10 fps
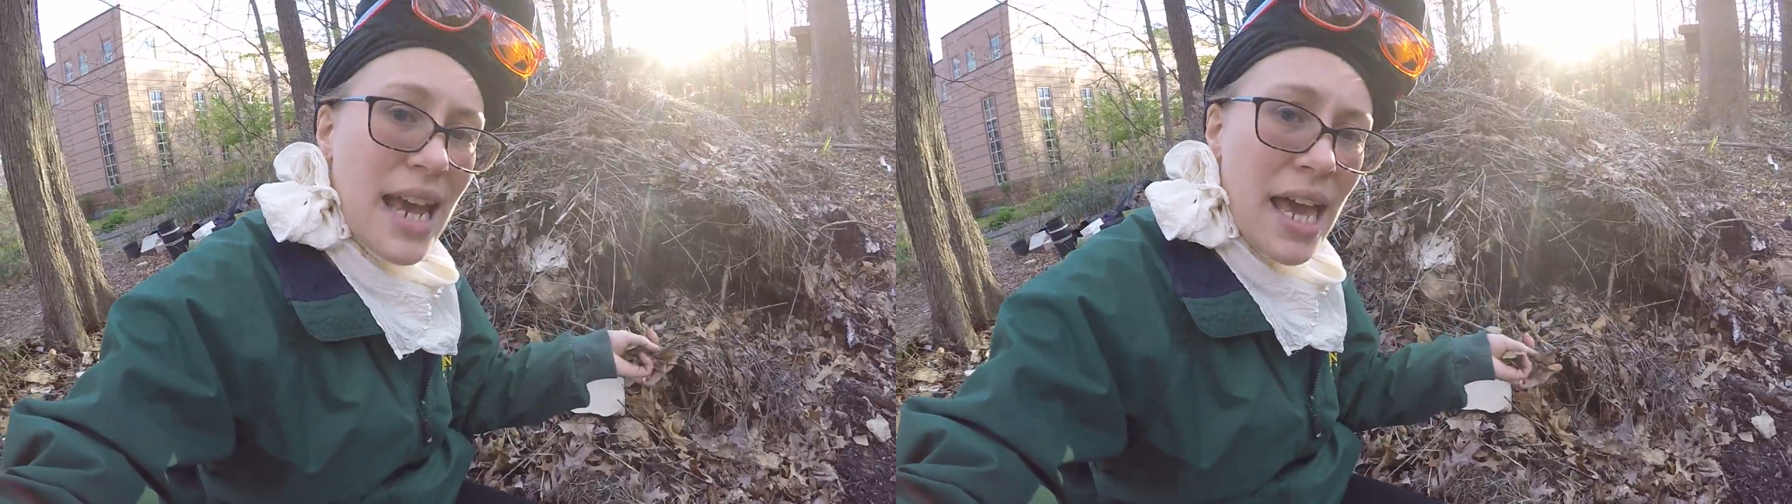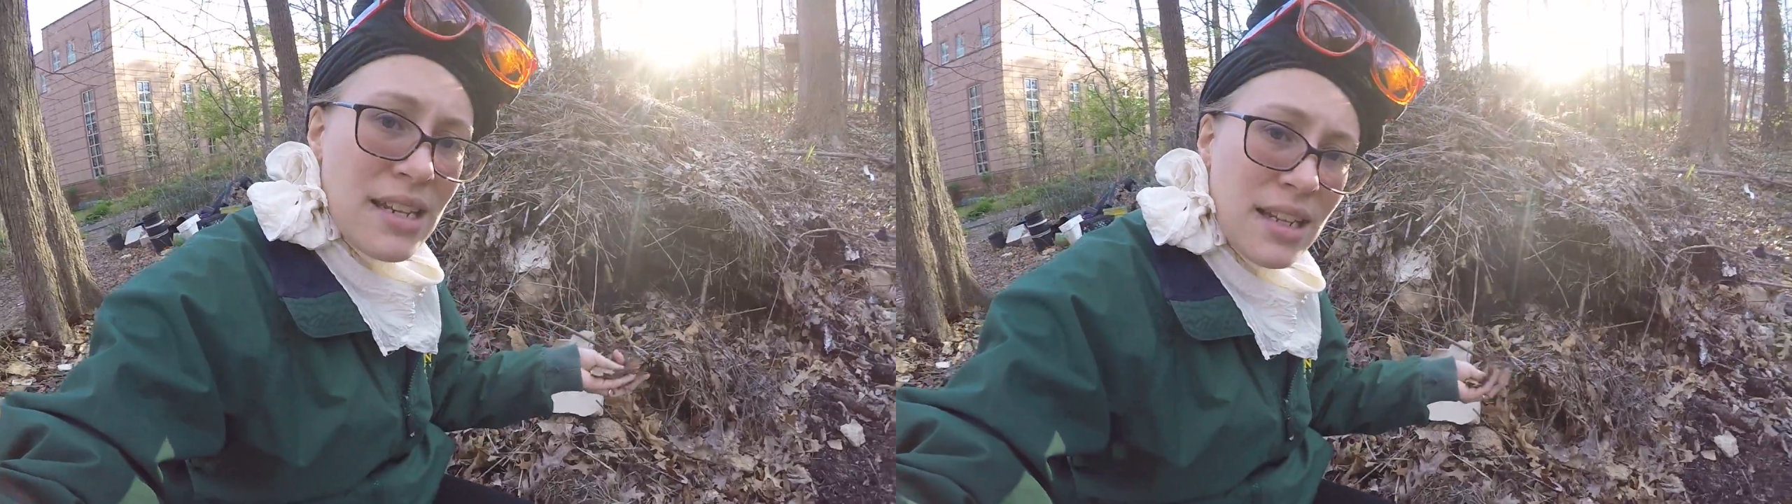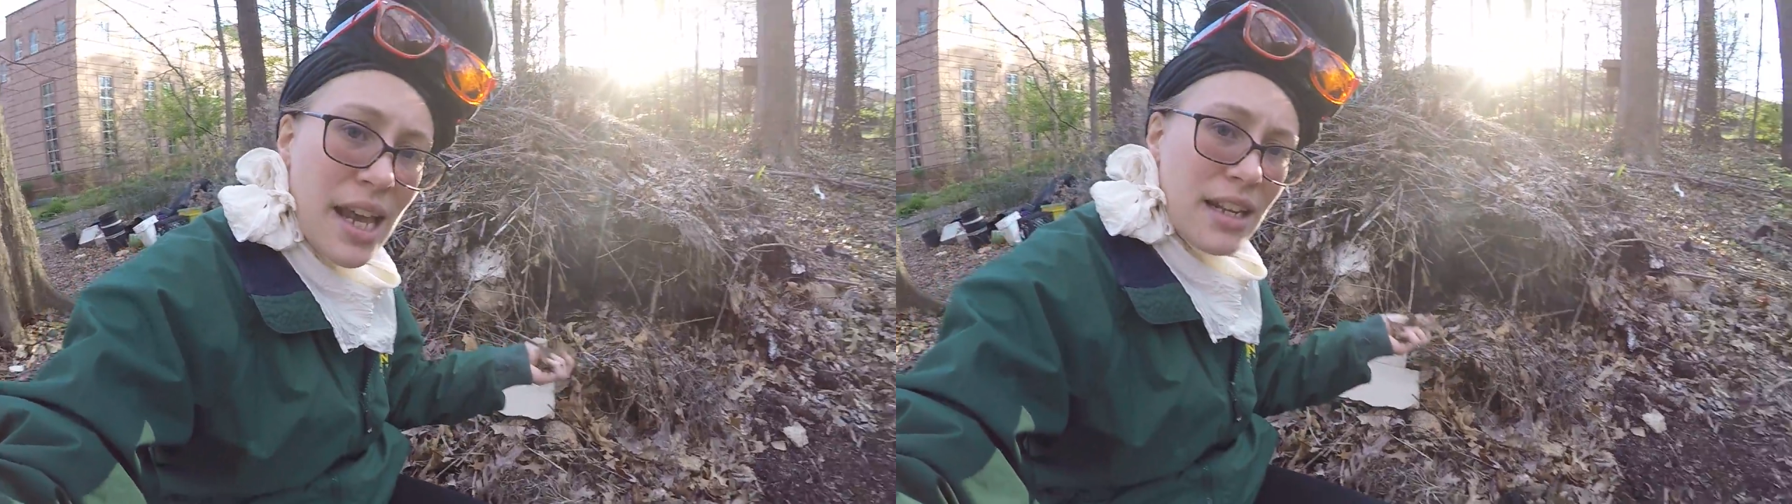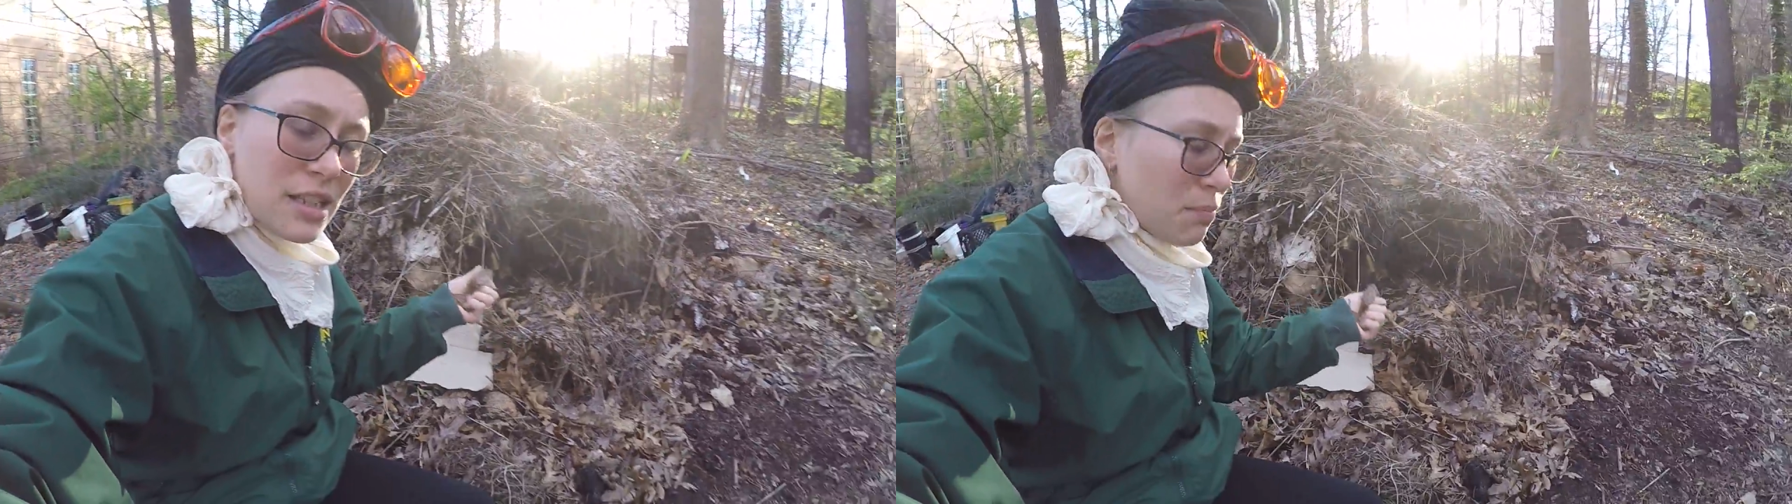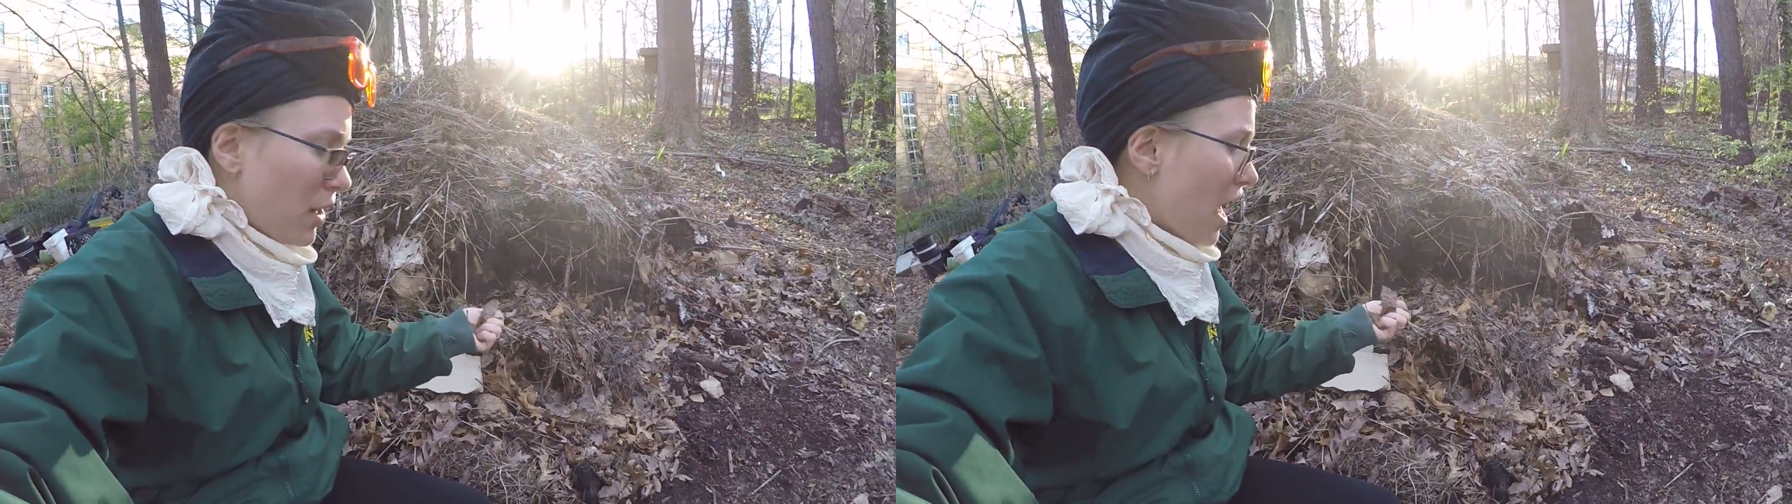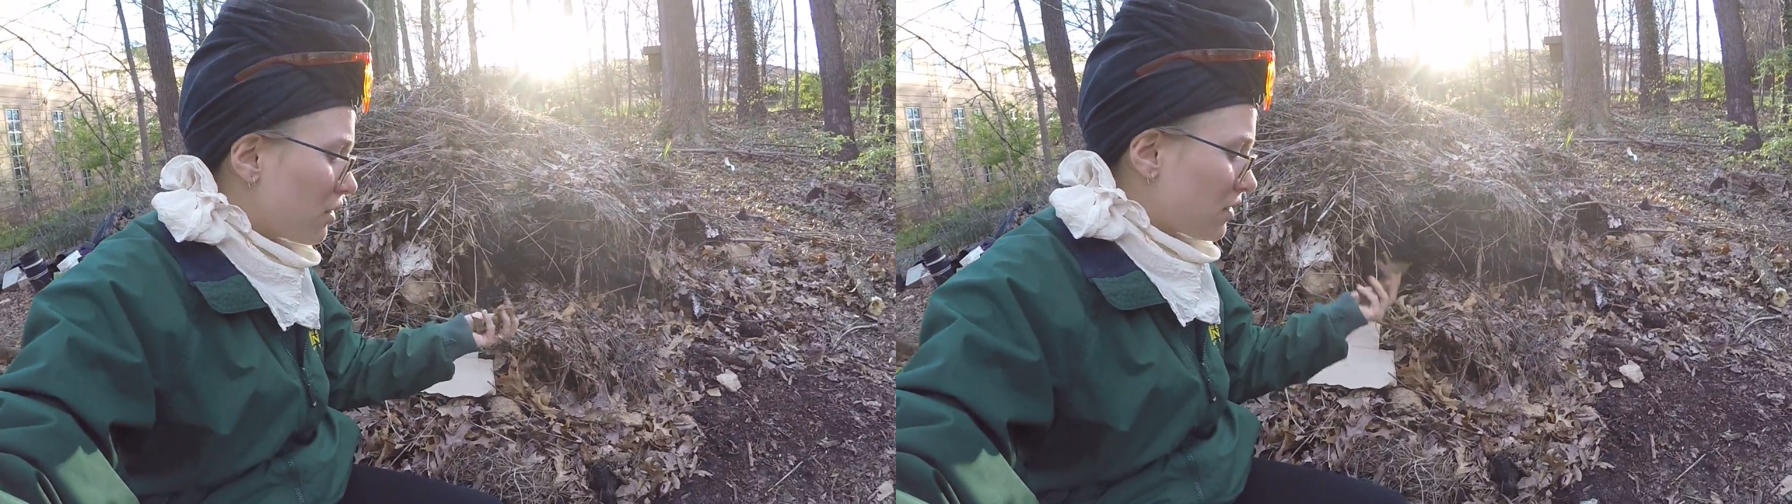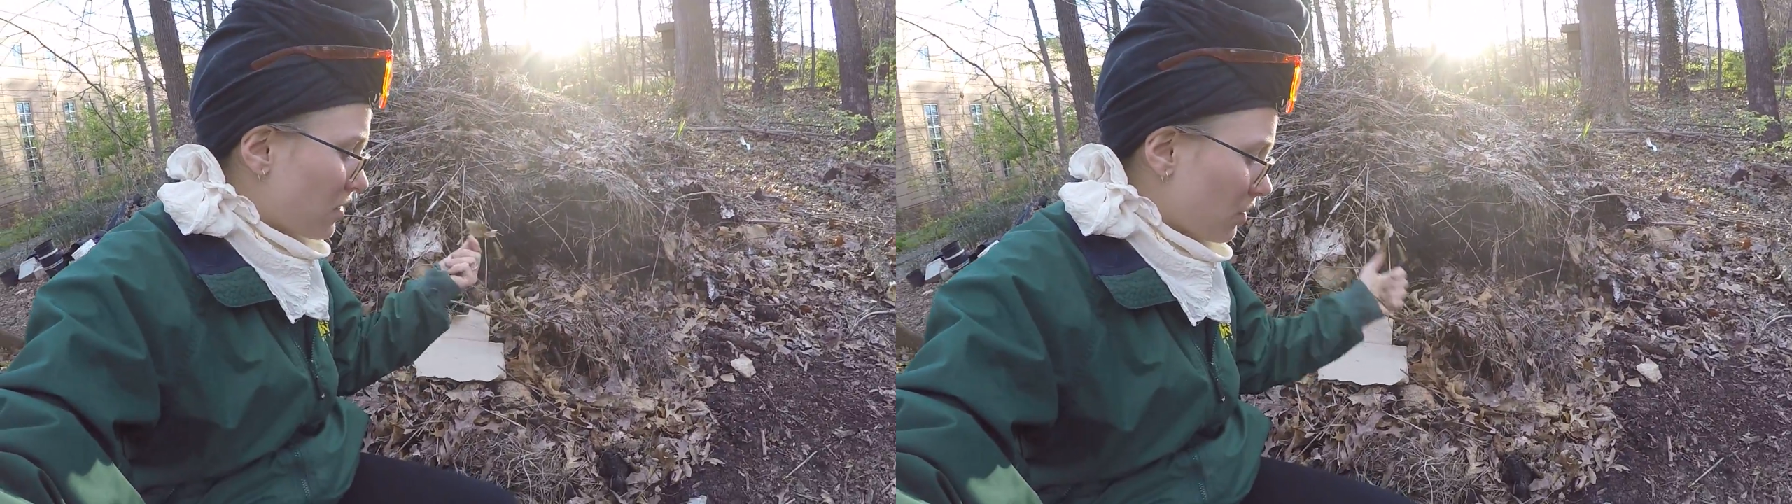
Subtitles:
dead and it's brown, so